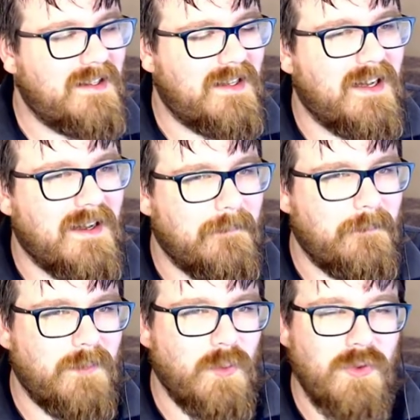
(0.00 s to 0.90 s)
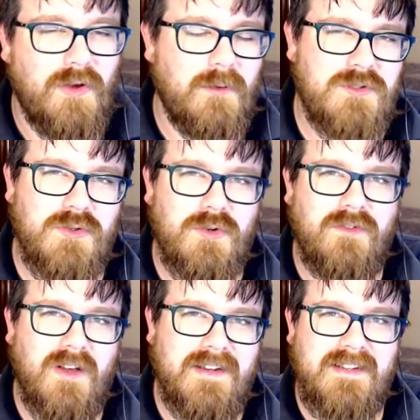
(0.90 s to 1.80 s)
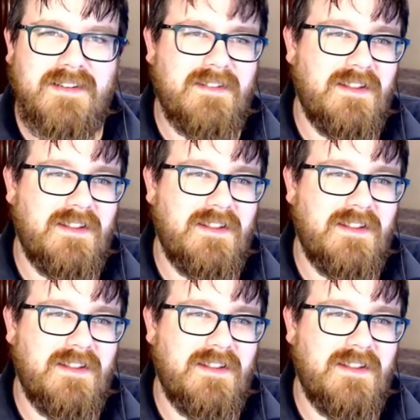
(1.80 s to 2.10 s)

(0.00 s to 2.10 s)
Um, although I'm sure if I did,